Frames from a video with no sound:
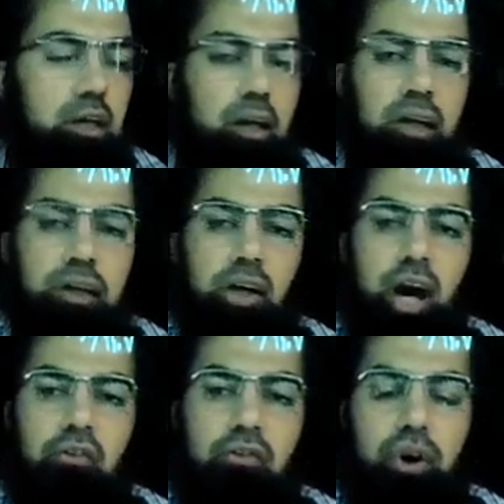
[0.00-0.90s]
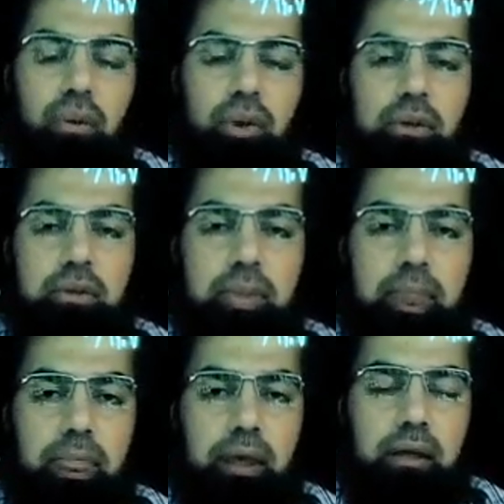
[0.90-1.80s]
Current transformers,
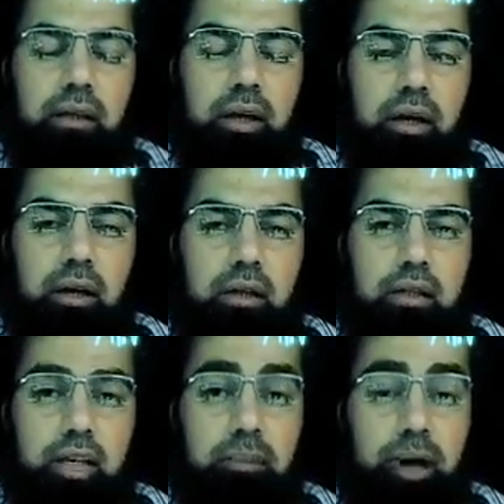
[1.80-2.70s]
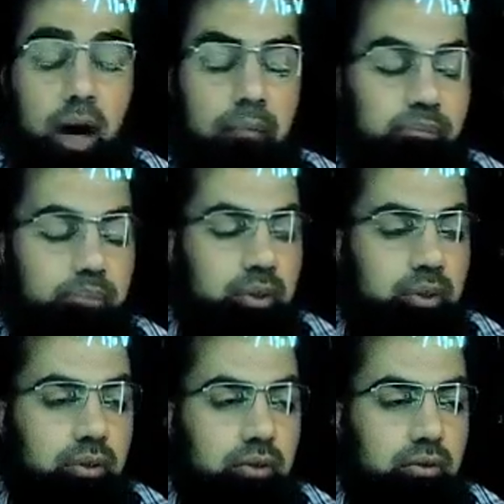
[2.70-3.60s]
they are step up
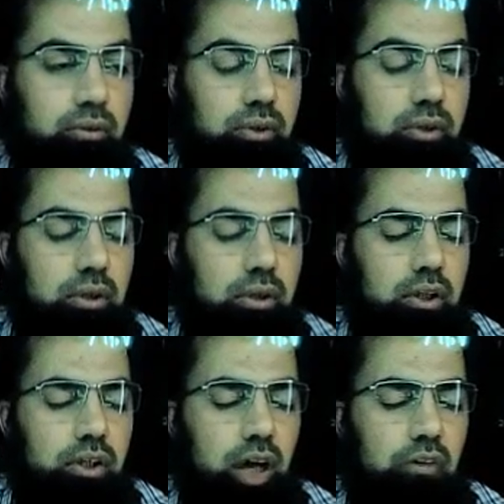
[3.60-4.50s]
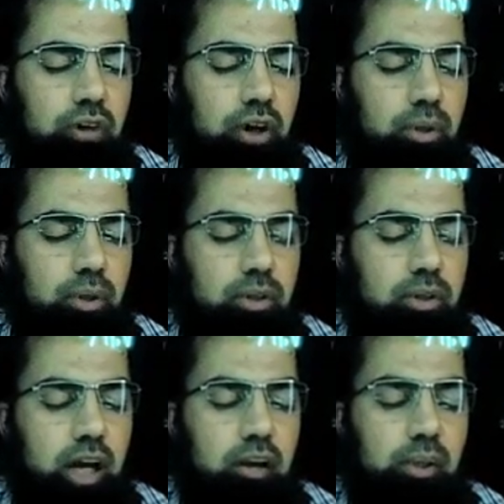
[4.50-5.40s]
transformers.
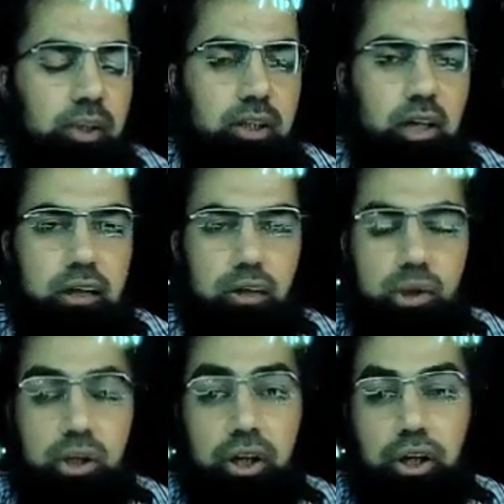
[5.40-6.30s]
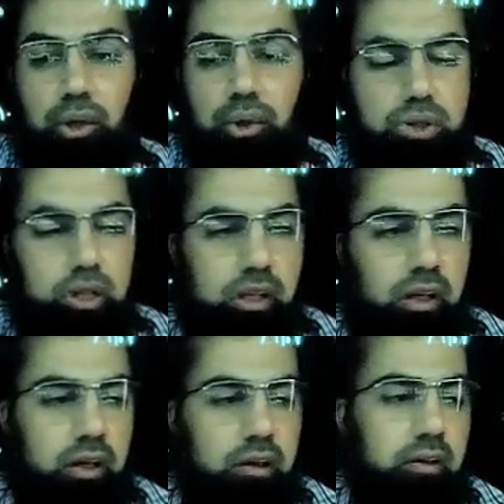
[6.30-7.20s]
That means they actually reduce the
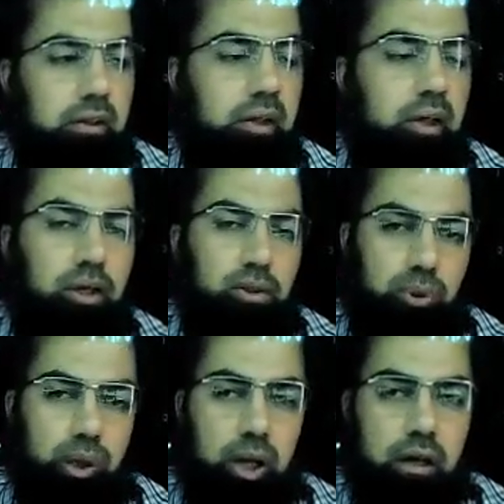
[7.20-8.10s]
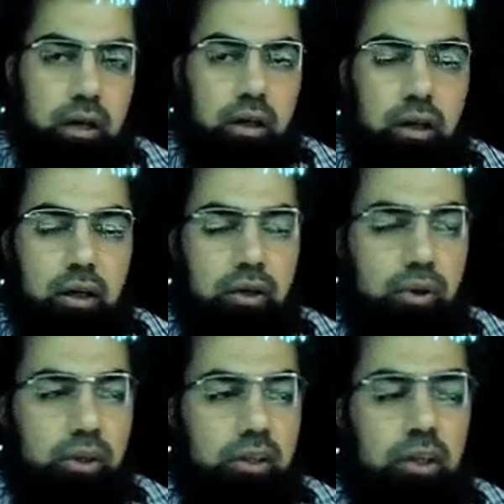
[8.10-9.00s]
current so that the current
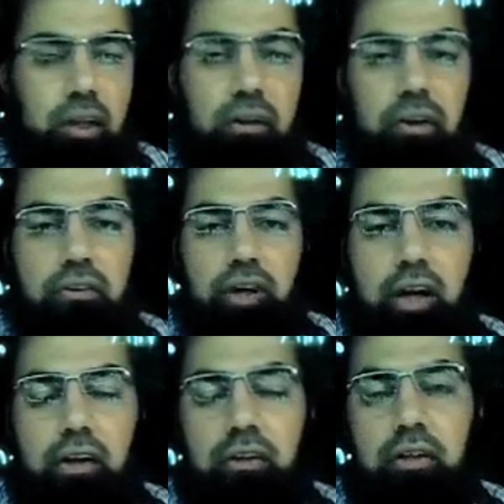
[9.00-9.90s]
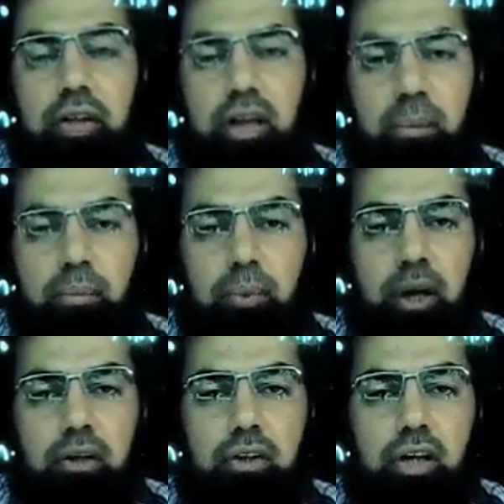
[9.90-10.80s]
on the secondary side is
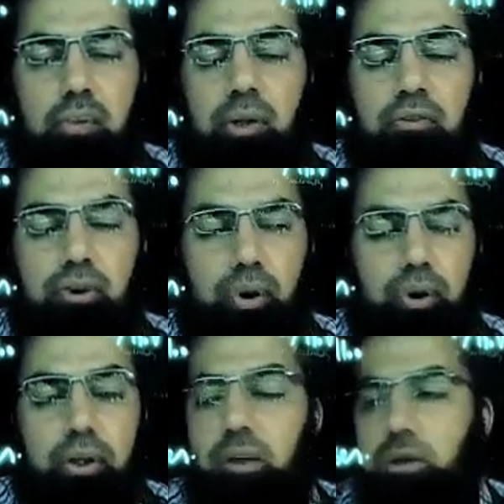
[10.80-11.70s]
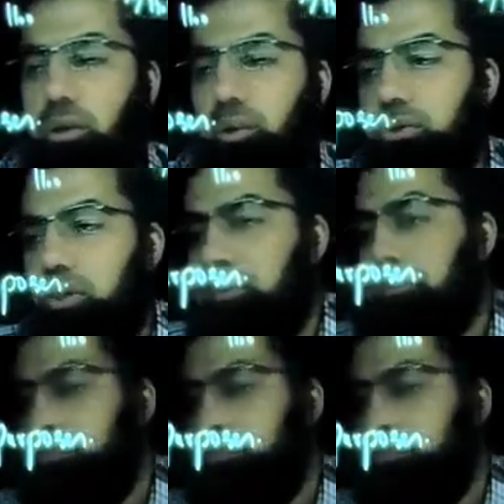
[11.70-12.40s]
measurable for the user.